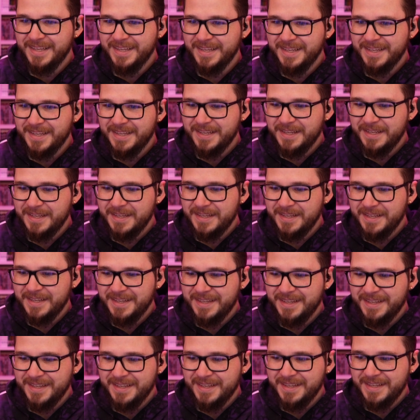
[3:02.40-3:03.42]

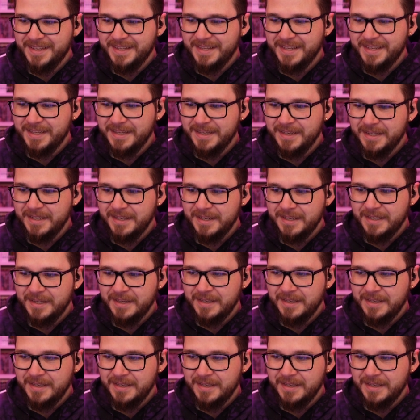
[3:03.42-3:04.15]
[no speech]